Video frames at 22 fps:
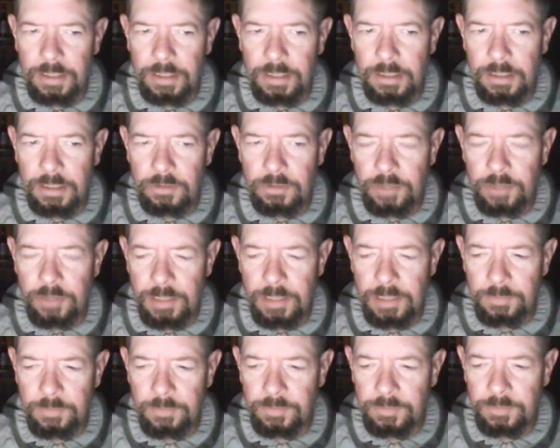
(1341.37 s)
And then
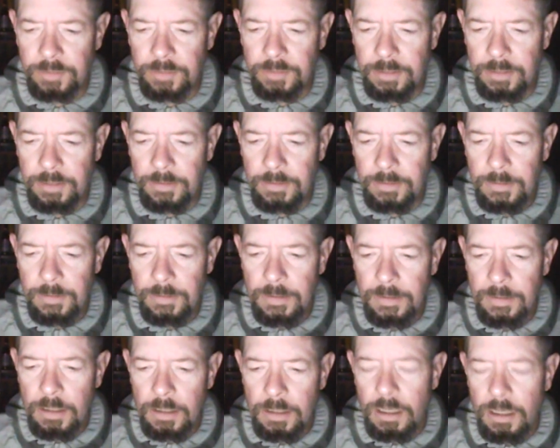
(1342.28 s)
James said,
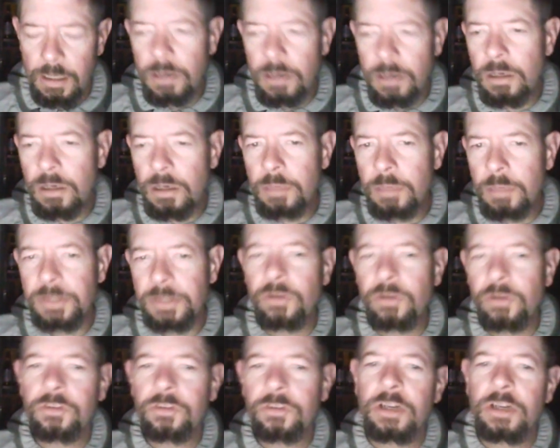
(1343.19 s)
oh, but
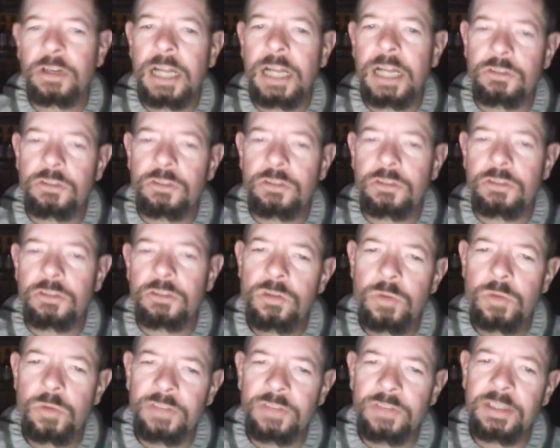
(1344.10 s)
those are not
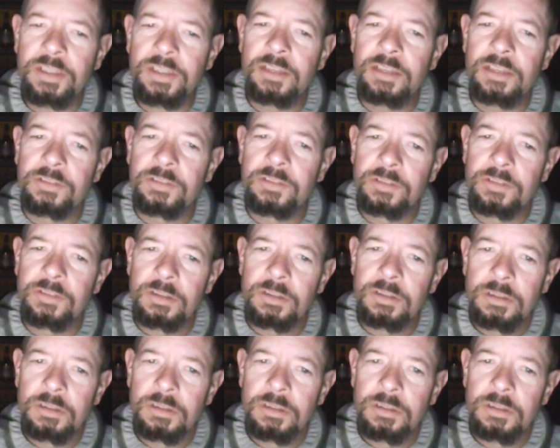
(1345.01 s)
true whiskeys.